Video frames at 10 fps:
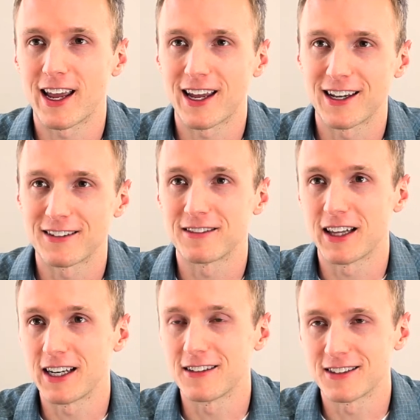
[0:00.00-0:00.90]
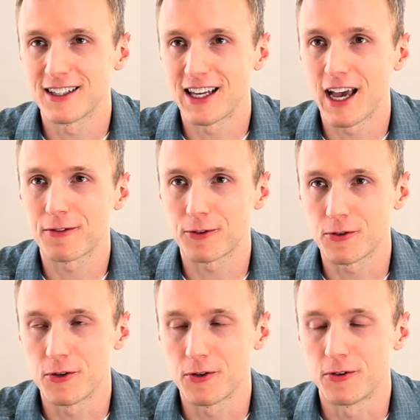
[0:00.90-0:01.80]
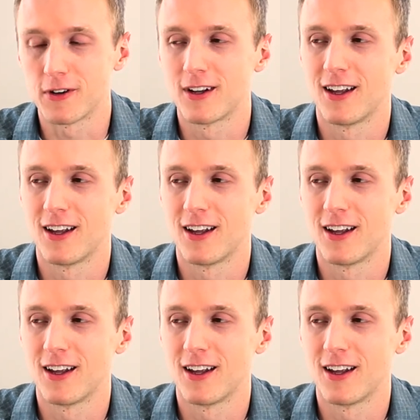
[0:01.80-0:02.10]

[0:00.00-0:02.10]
hand late into the afternoon,